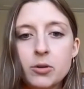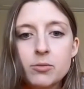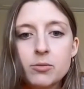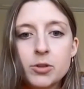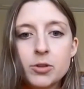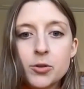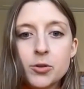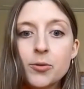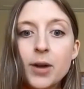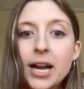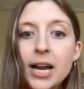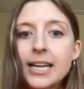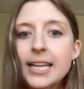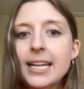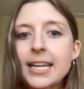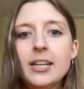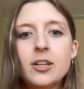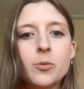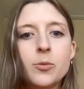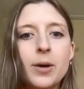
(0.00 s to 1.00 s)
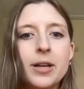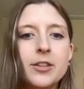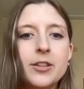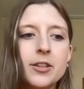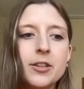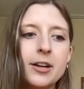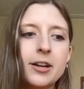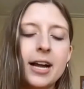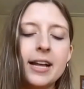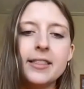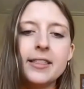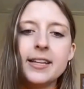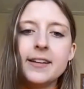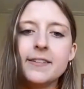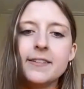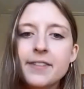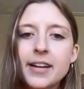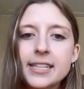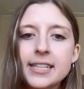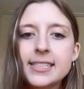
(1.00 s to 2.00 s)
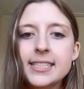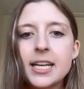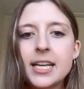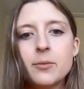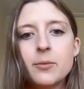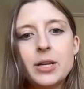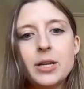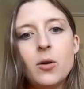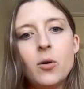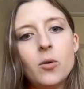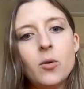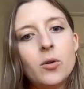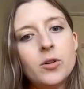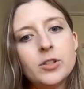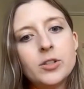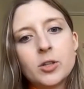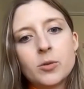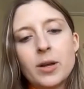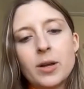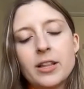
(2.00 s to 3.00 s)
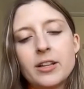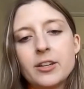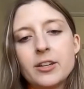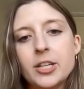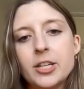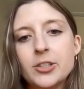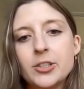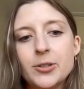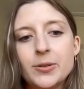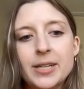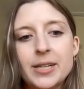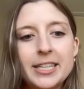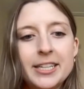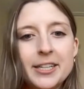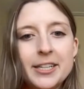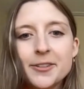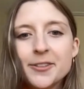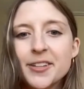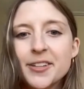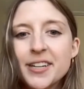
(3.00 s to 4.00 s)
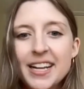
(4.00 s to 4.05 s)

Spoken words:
through writing or whether they're at the events that we hold or whether you're doing,